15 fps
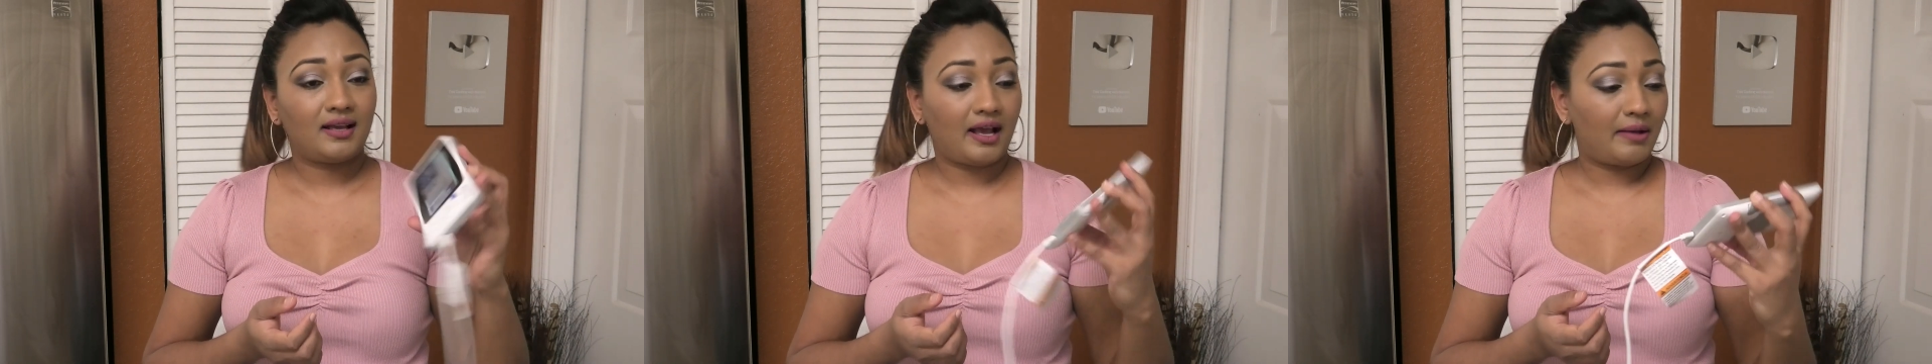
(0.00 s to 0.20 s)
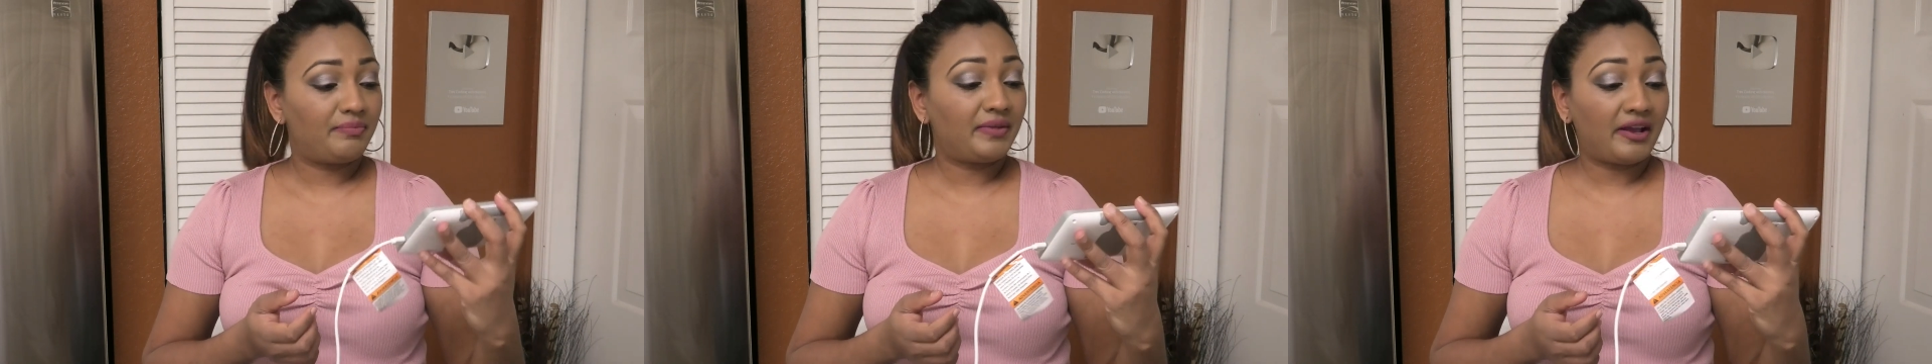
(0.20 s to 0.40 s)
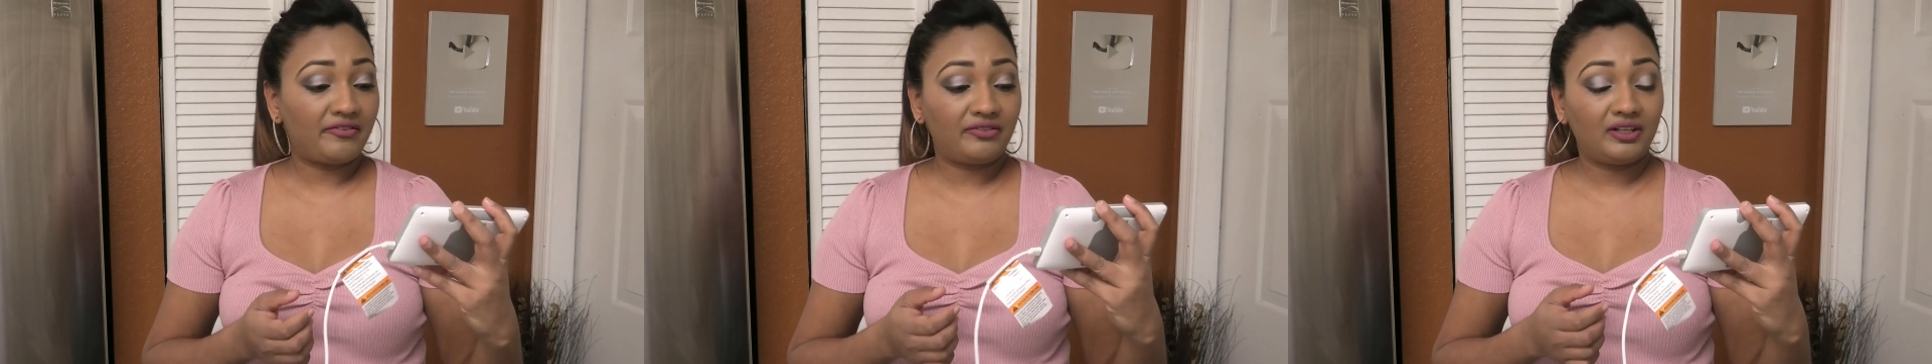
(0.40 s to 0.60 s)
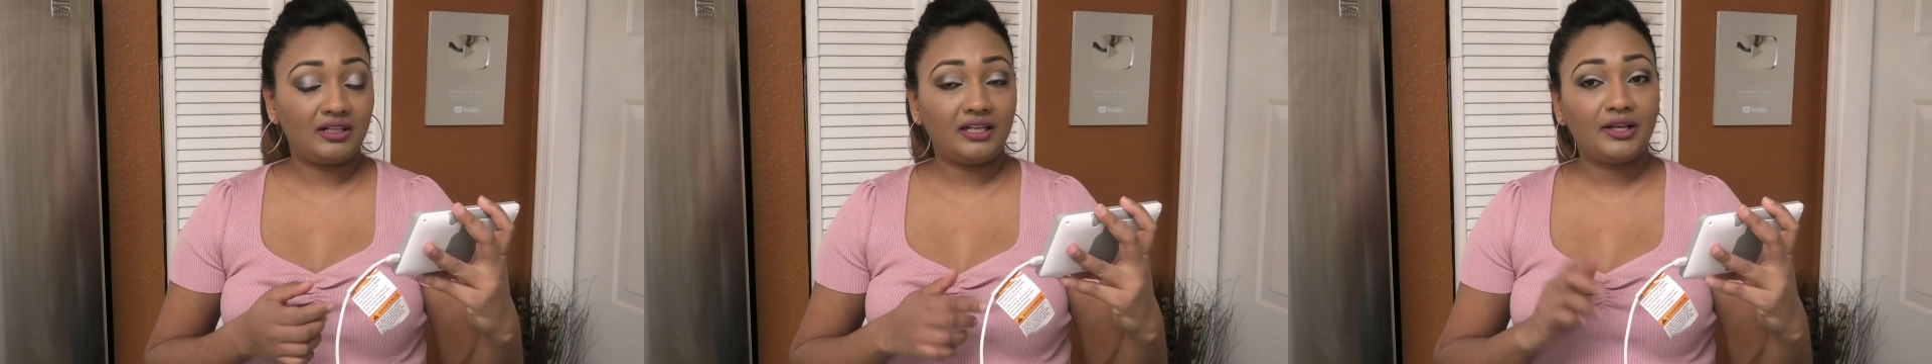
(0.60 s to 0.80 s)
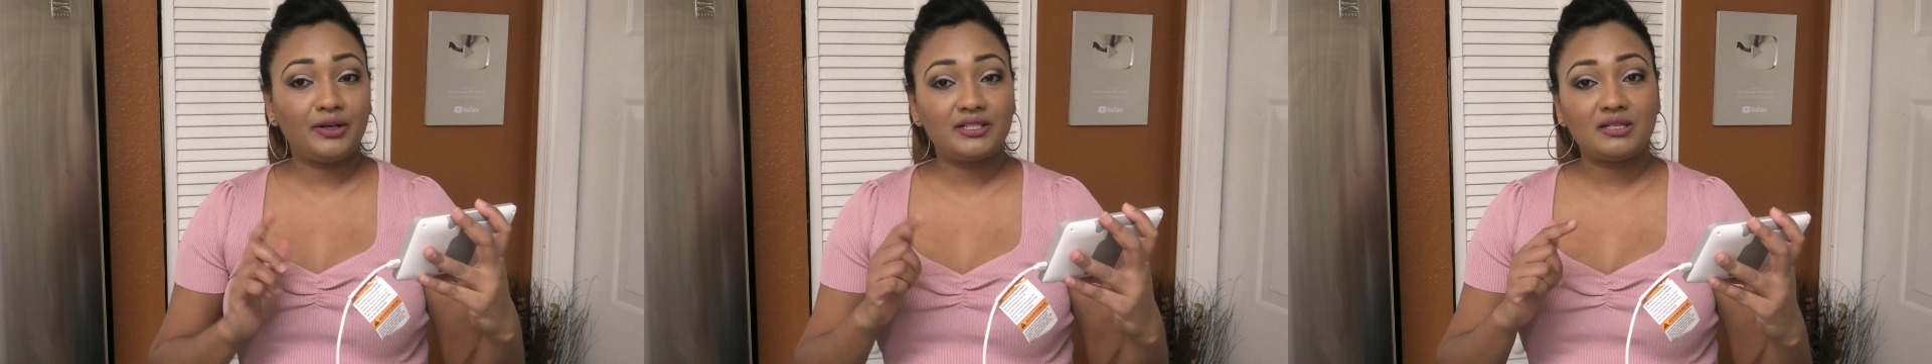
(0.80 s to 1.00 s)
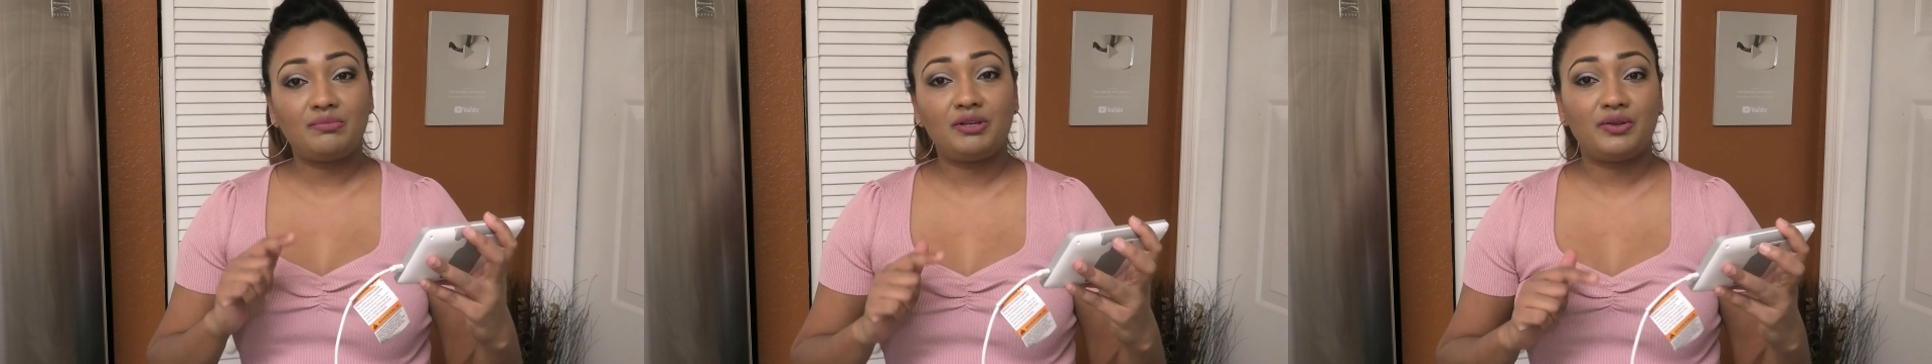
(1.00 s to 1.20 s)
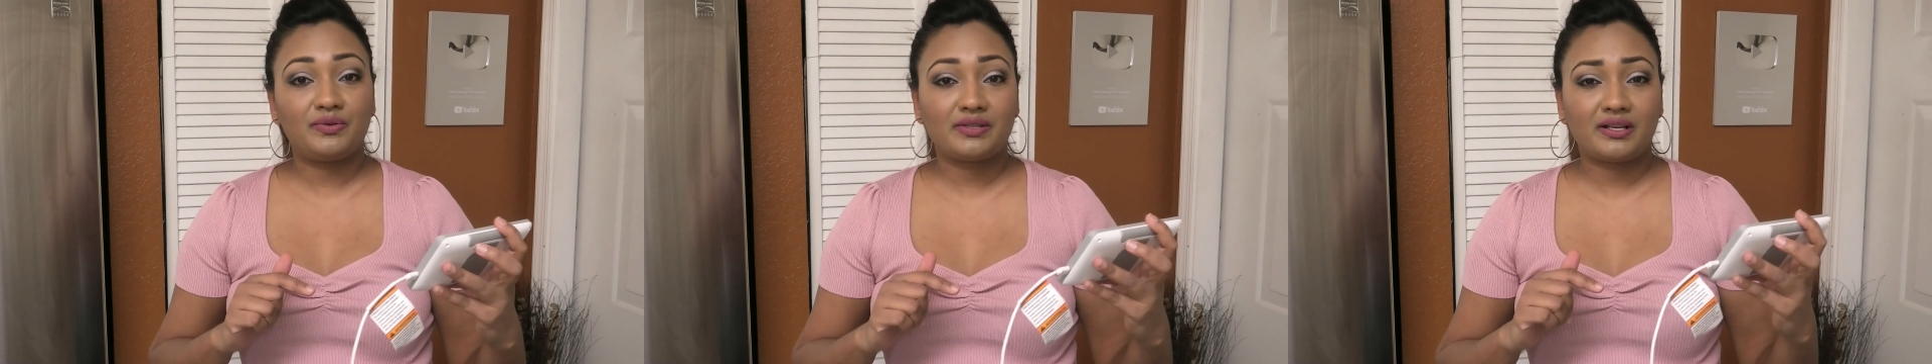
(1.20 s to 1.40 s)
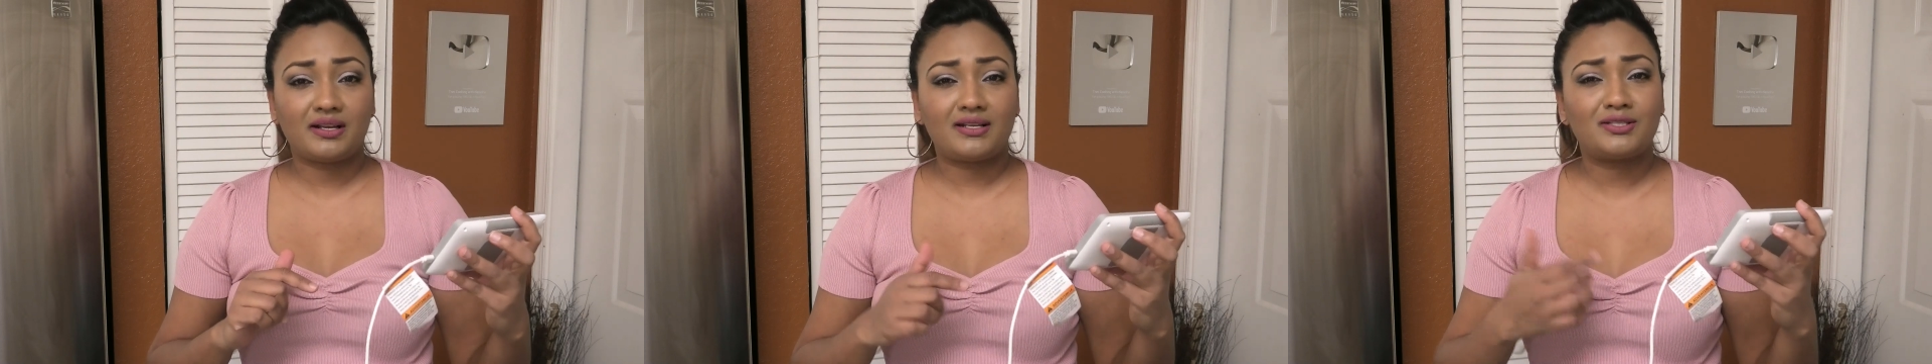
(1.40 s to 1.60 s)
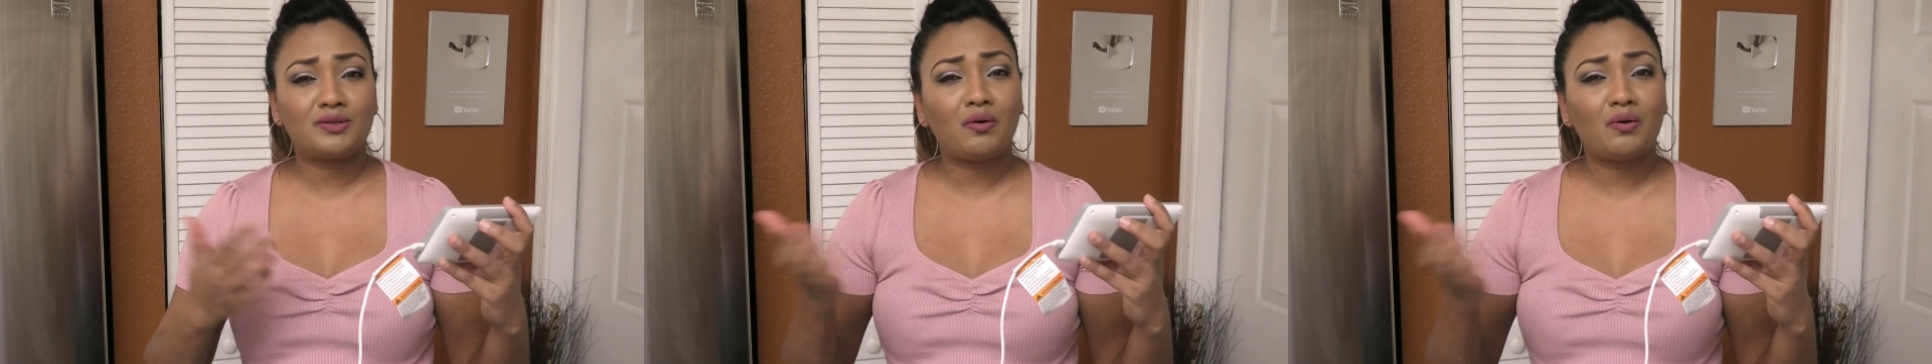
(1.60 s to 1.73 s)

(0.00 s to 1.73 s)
I'm definitely going to be using this.